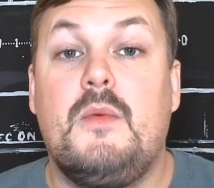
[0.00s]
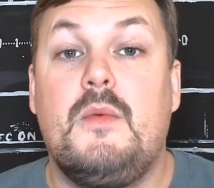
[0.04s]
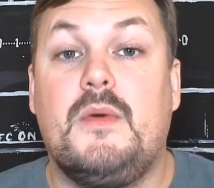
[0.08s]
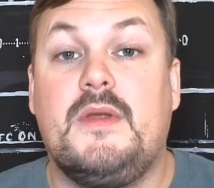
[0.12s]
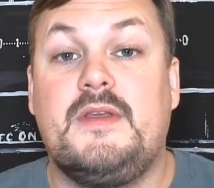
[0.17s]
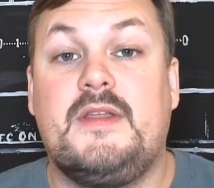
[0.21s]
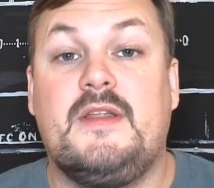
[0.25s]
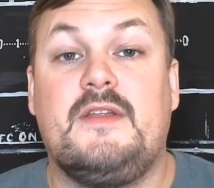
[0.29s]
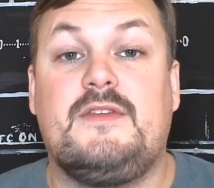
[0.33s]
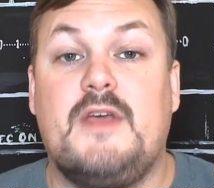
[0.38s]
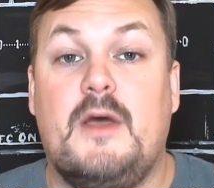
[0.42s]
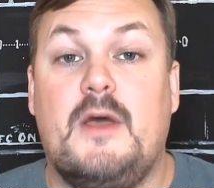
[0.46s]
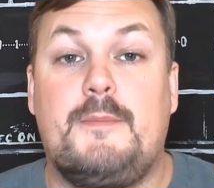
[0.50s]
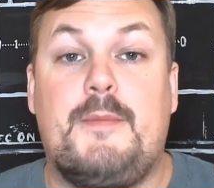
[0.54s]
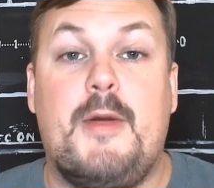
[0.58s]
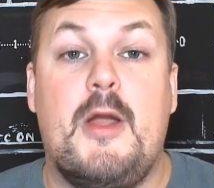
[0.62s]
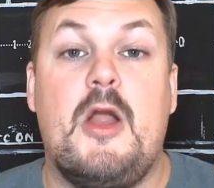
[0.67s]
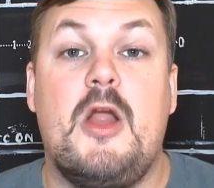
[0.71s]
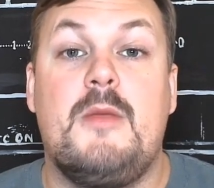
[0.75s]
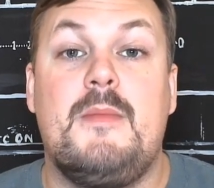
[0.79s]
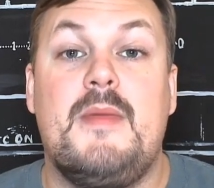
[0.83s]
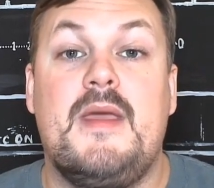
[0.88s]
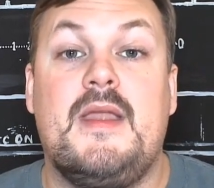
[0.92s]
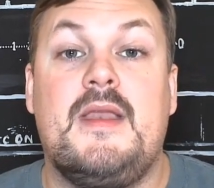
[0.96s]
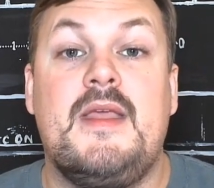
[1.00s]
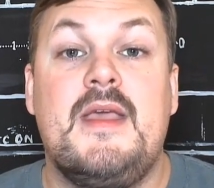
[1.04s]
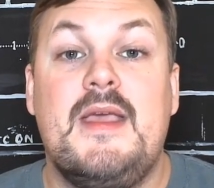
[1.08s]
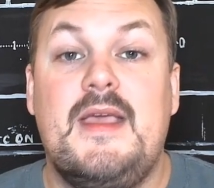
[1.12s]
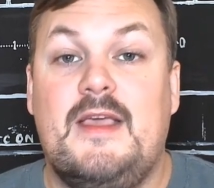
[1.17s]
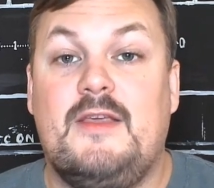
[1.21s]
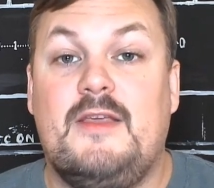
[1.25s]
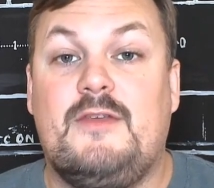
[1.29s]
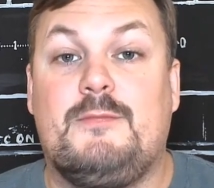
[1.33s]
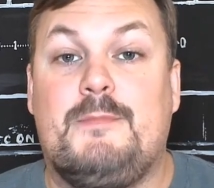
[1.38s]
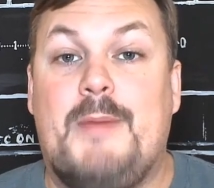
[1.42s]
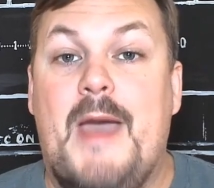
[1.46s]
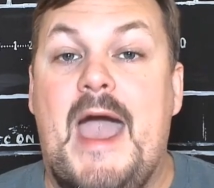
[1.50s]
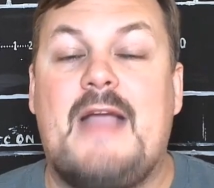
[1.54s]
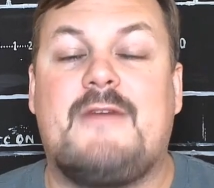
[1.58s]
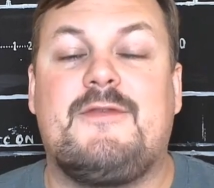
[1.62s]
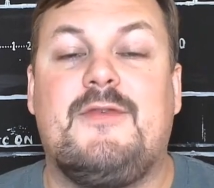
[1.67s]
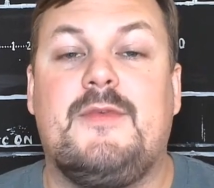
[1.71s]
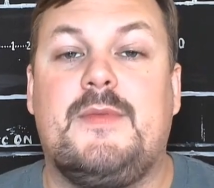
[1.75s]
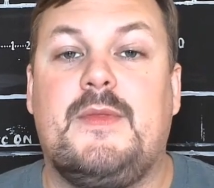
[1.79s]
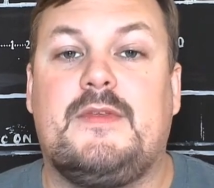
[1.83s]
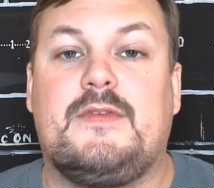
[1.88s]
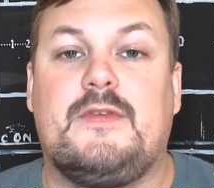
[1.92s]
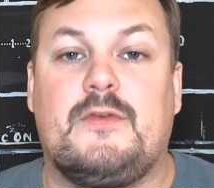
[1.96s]
When Denzel Perryman is back
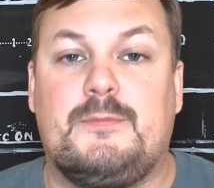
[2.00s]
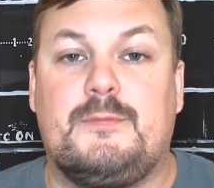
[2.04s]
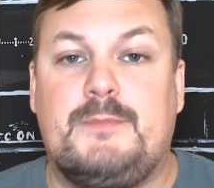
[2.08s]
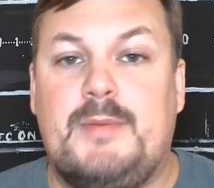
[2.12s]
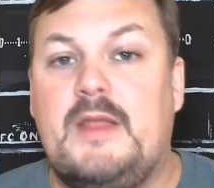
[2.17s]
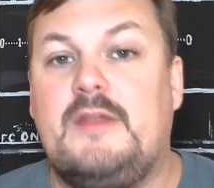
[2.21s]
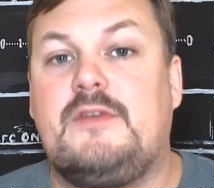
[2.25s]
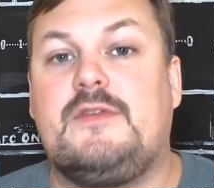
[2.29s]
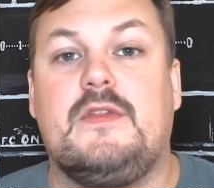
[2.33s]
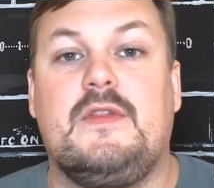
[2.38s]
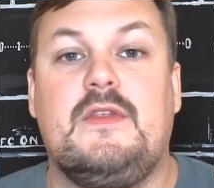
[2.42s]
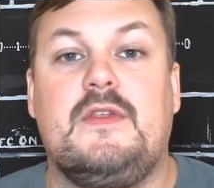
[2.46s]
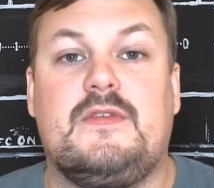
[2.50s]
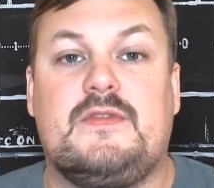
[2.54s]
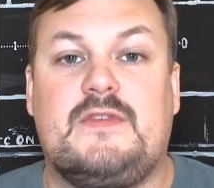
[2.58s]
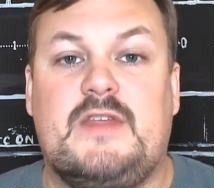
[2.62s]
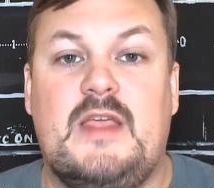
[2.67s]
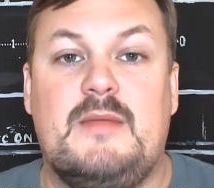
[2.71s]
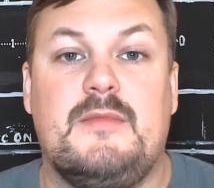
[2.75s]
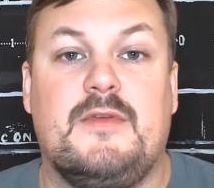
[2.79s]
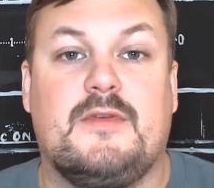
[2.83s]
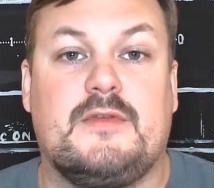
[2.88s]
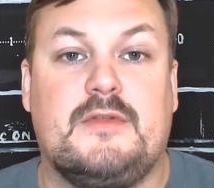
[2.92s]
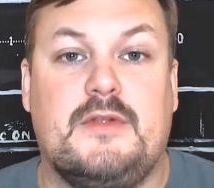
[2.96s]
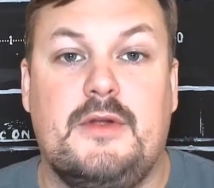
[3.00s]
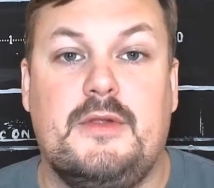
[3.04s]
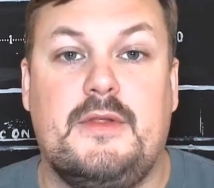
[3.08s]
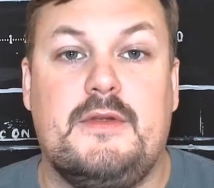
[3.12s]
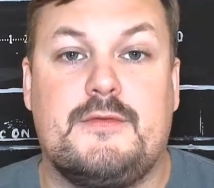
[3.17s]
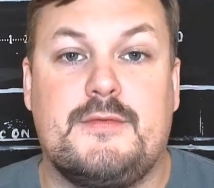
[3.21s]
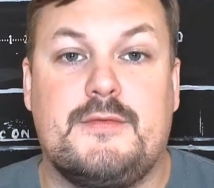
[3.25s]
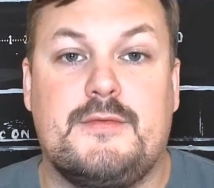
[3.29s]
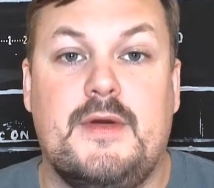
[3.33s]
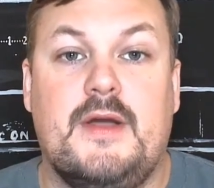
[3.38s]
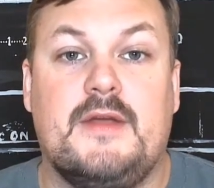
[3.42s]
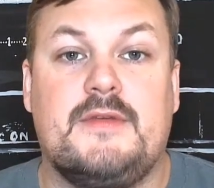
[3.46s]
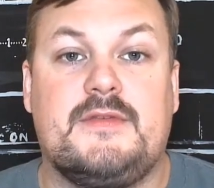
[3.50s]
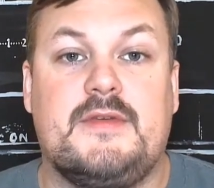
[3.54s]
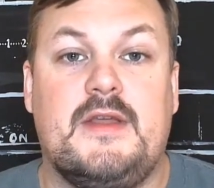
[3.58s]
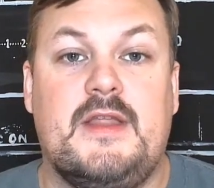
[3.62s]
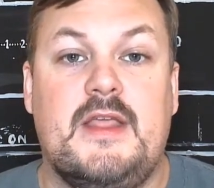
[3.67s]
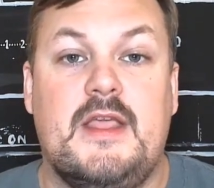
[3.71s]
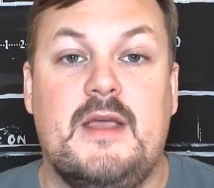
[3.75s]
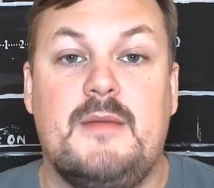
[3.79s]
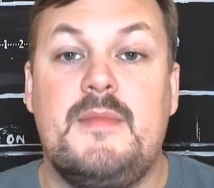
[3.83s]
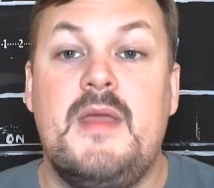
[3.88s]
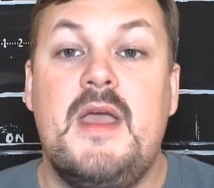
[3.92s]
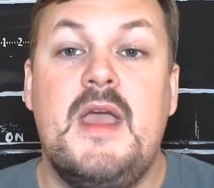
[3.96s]
from the suspension, this team has clearly trusted
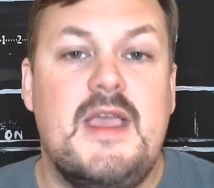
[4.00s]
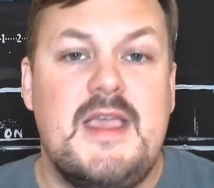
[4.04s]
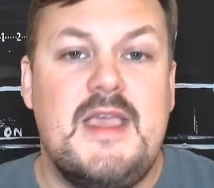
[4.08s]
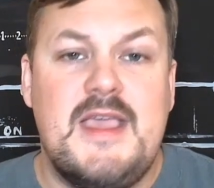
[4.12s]
him.